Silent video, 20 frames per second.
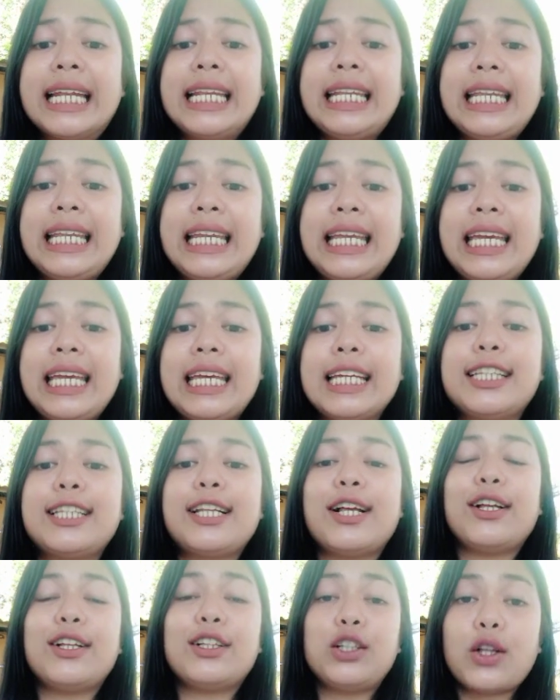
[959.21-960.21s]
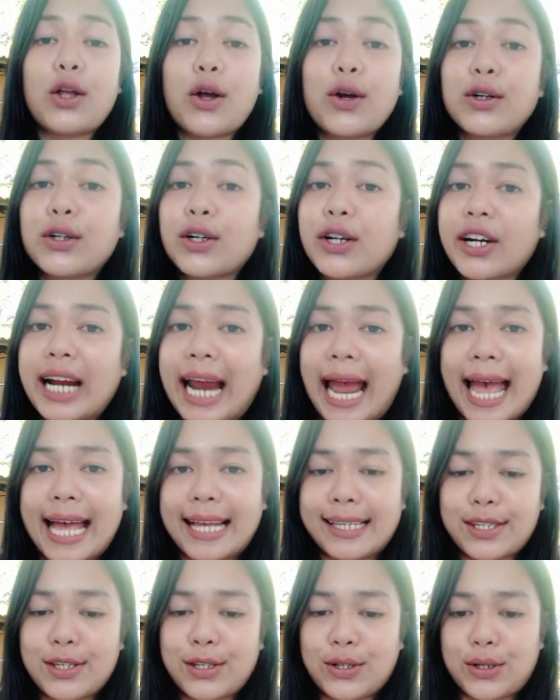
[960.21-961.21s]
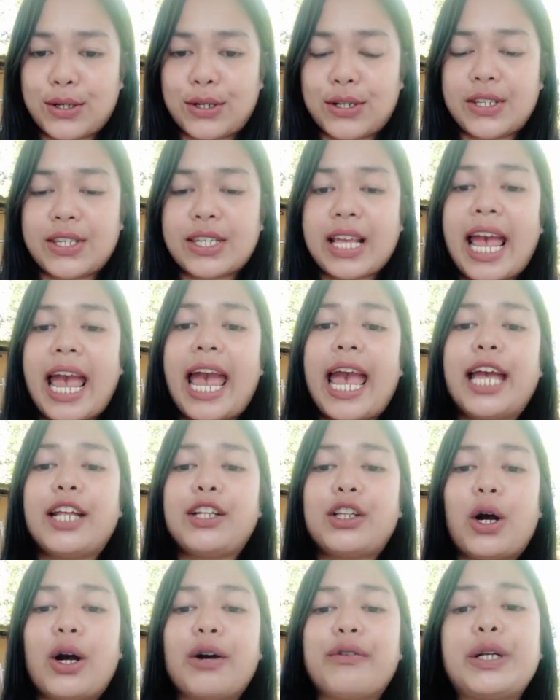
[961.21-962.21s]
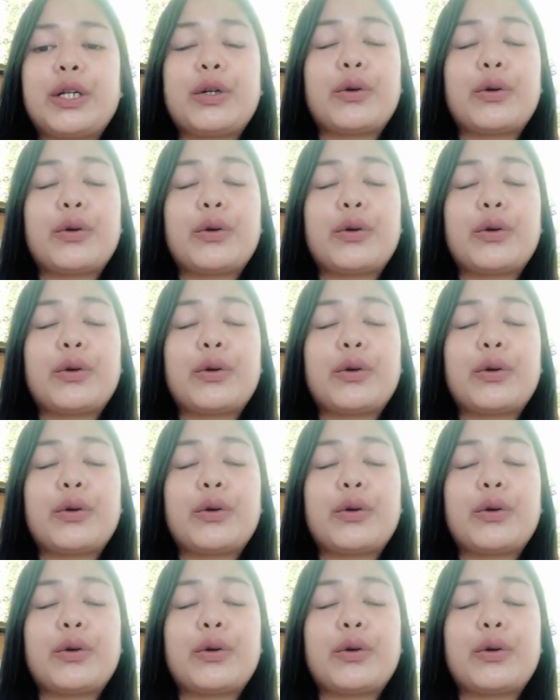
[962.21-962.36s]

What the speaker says: need longer answers and often